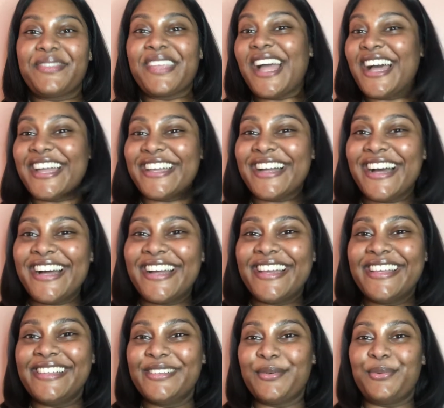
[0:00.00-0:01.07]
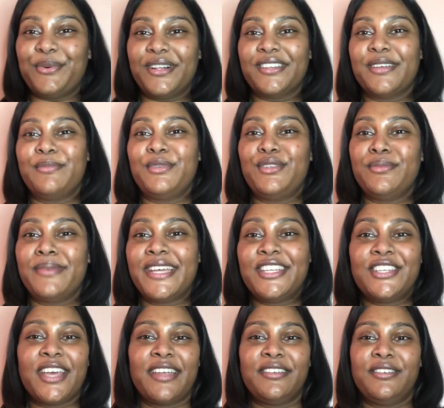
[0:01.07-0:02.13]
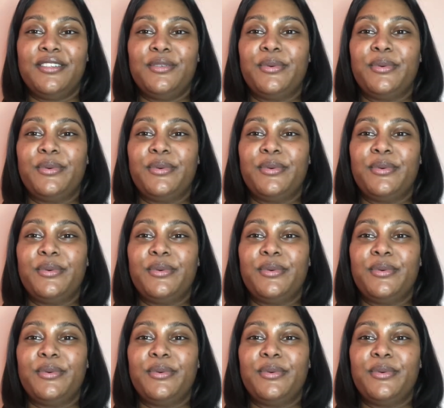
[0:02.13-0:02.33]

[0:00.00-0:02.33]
Hi guys, welcome to my channel.